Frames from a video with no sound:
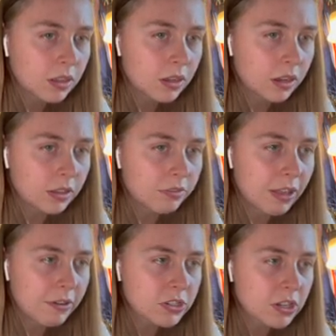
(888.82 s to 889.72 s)
Uh, the
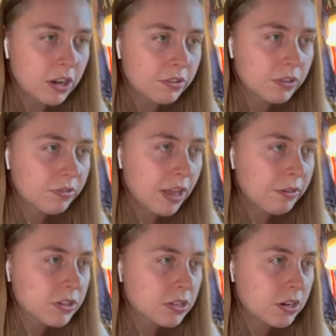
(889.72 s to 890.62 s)
flower's a no. The
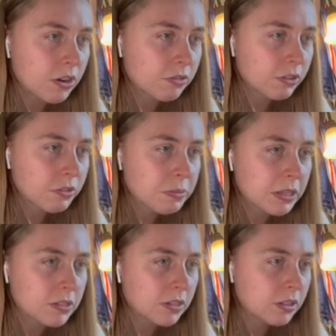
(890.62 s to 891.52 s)
flowers is a no for
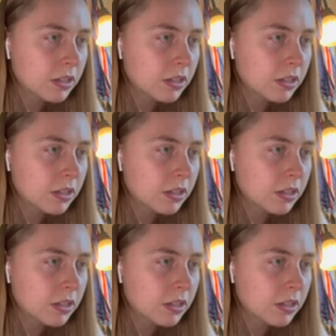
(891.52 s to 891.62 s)
Rapunzel.